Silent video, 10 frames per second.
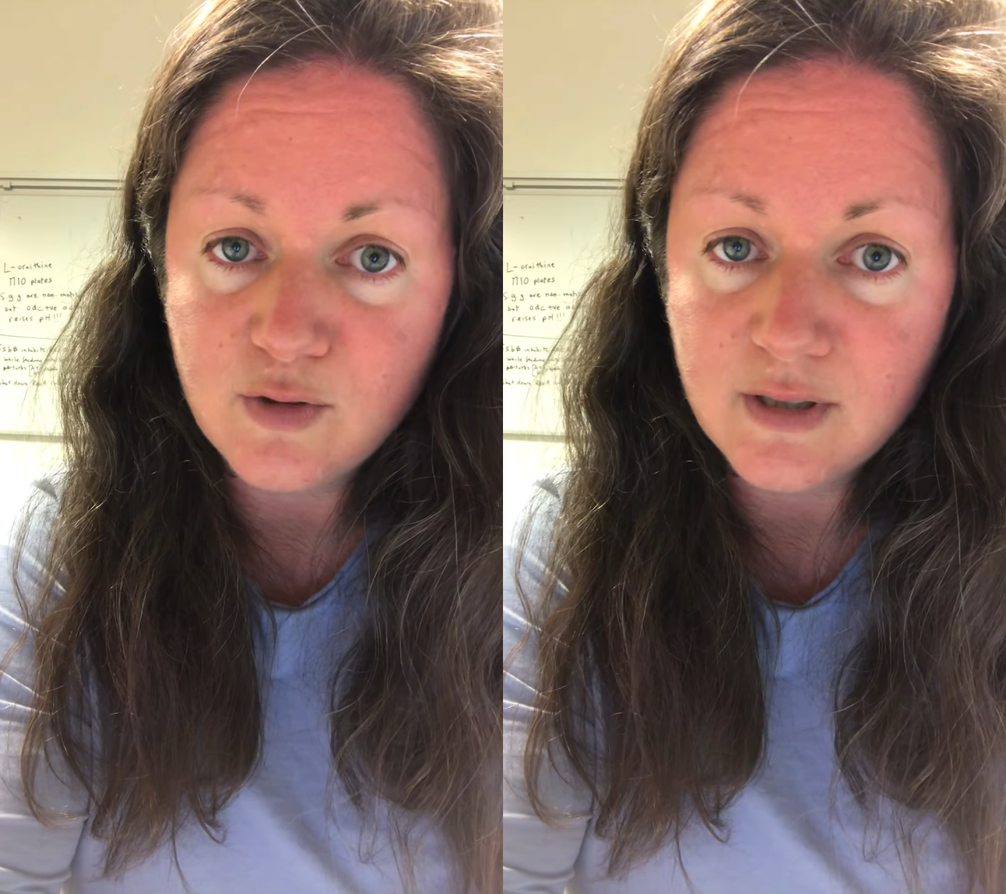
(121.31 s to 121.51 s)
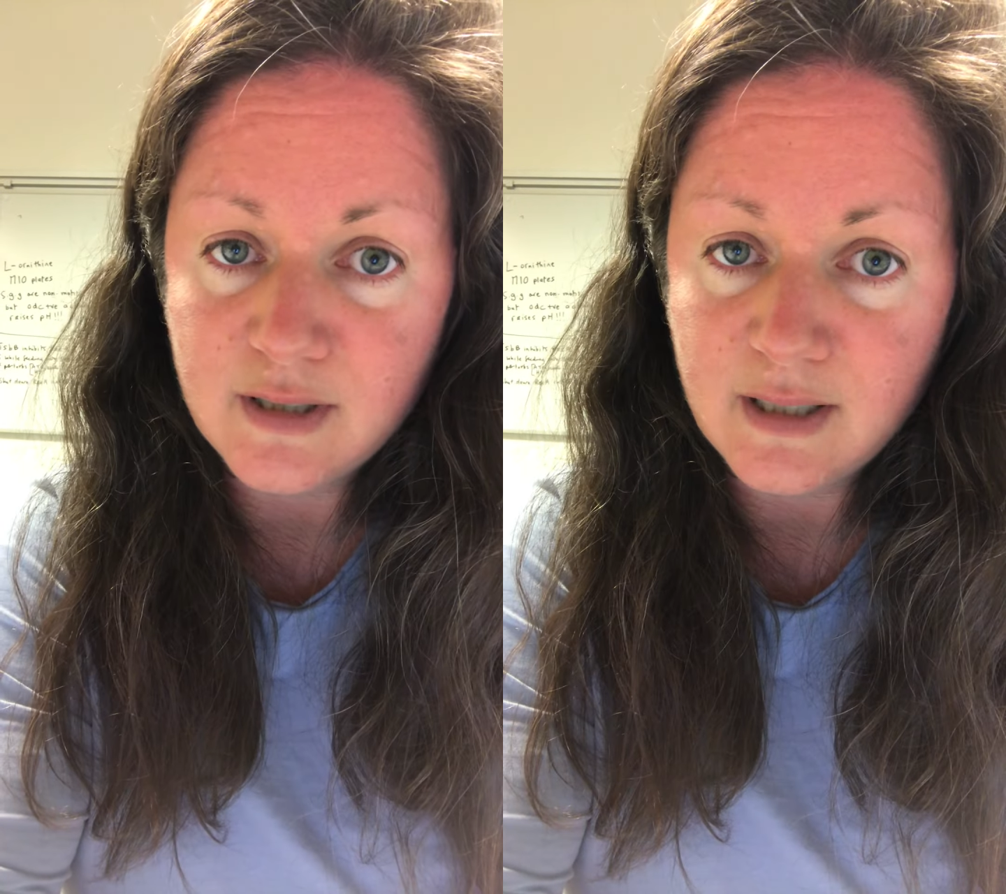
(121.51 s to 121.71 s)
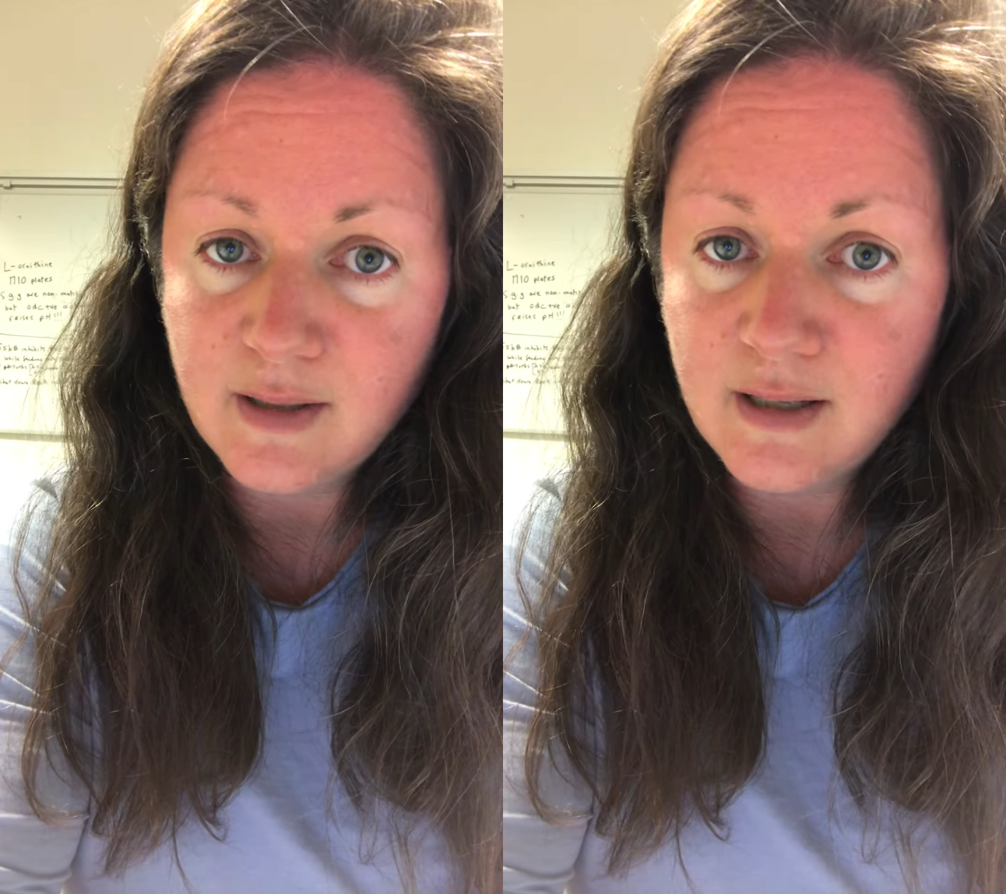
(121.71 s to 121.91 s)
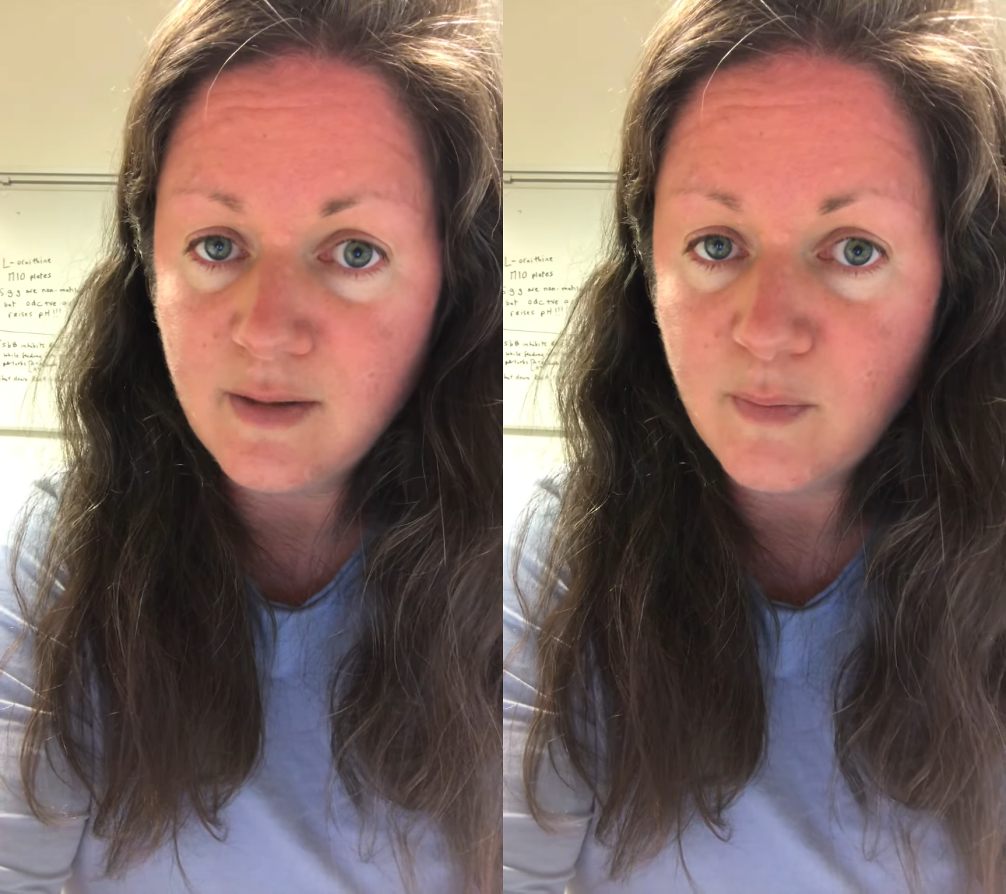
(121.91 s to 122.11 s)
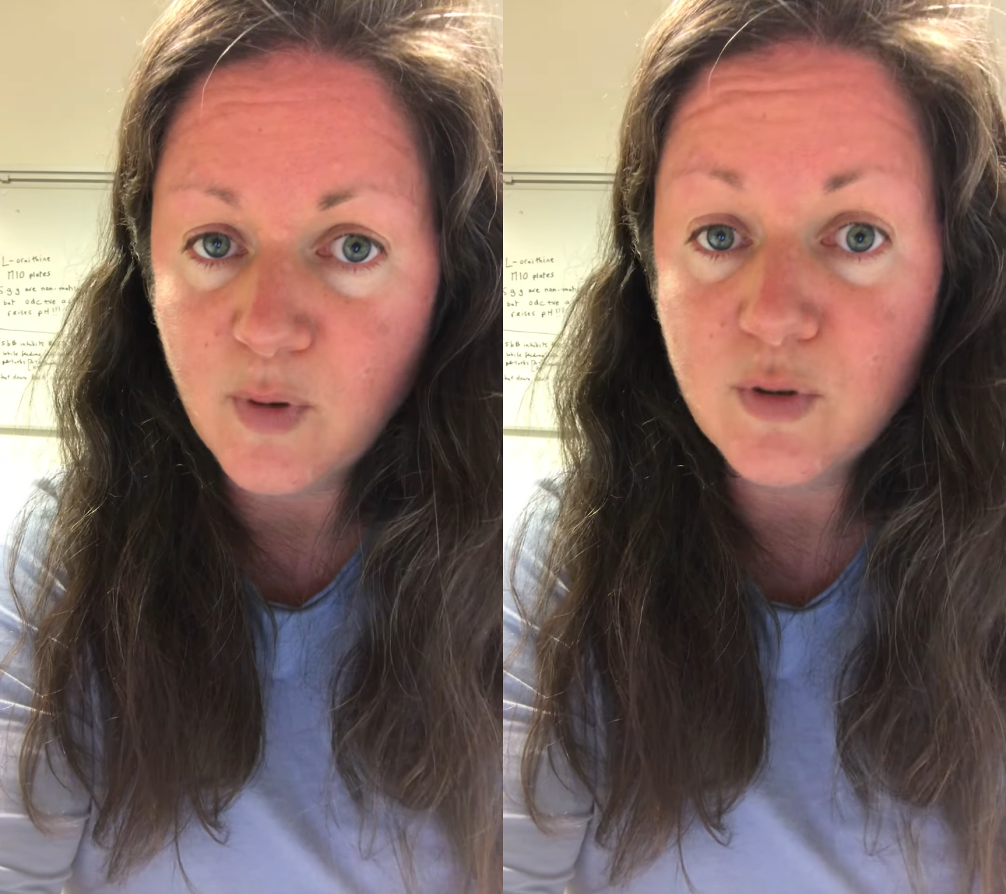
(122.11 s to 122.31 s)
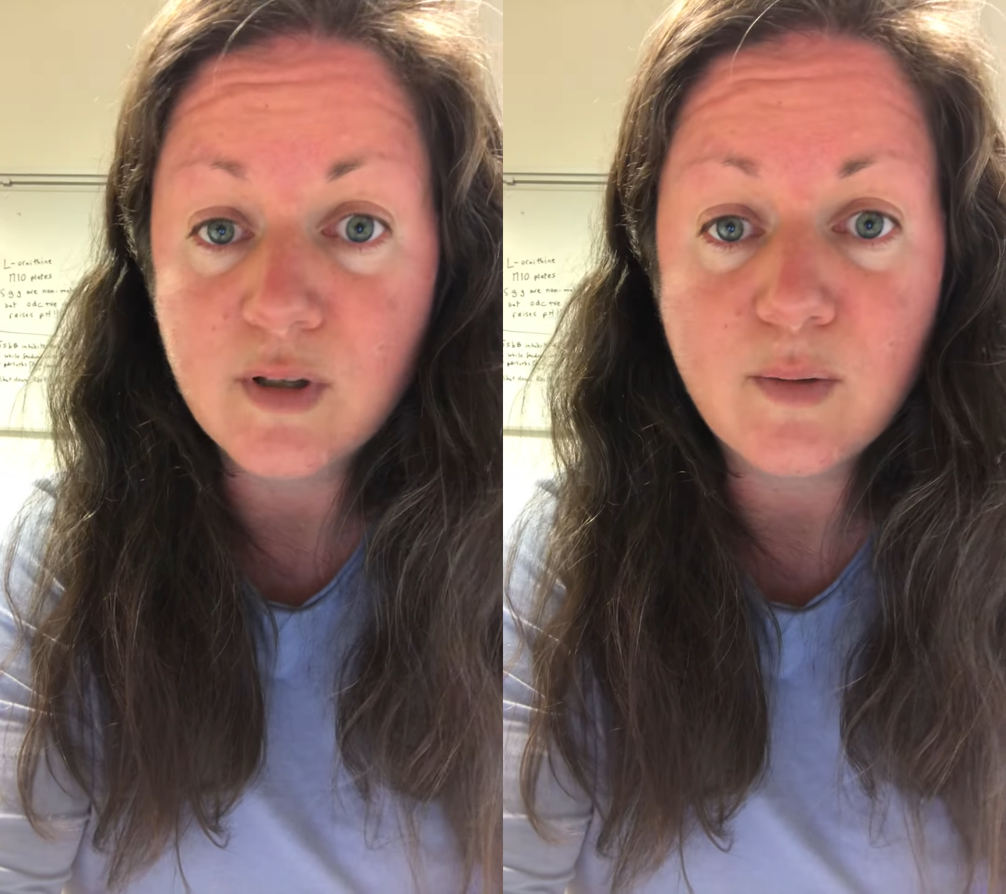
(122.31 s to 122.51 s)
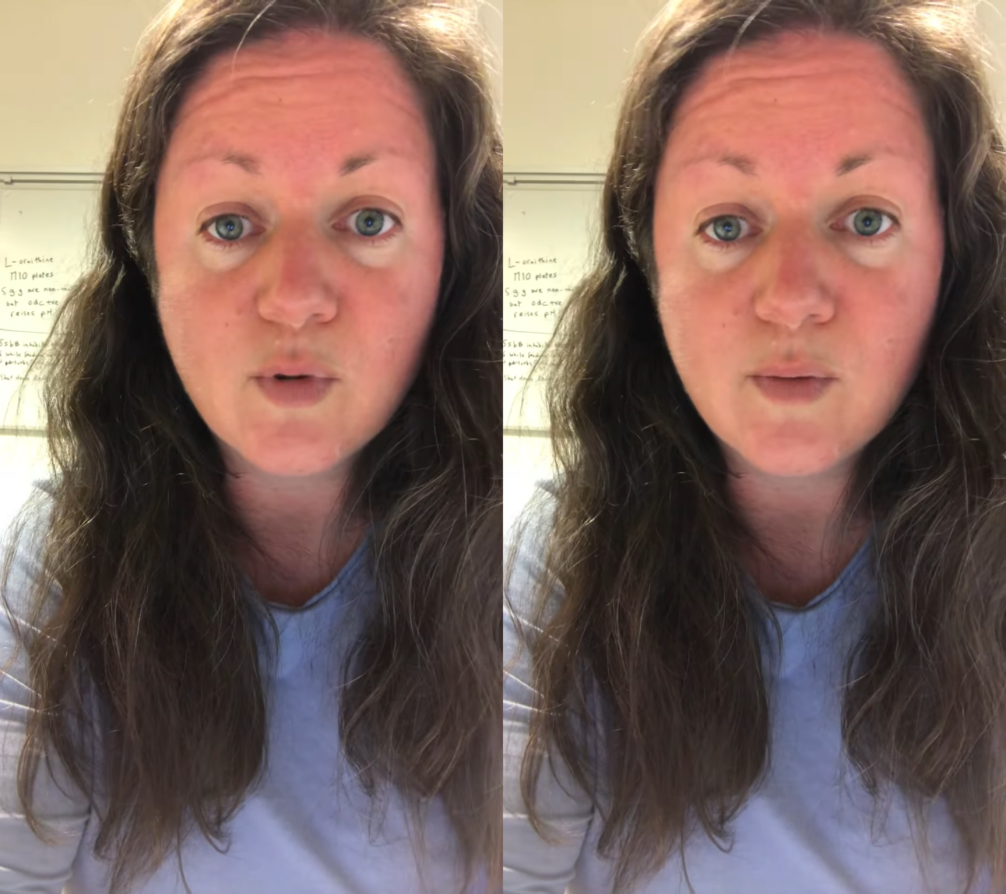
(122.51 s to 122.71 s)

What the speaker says: Trinity. Both of them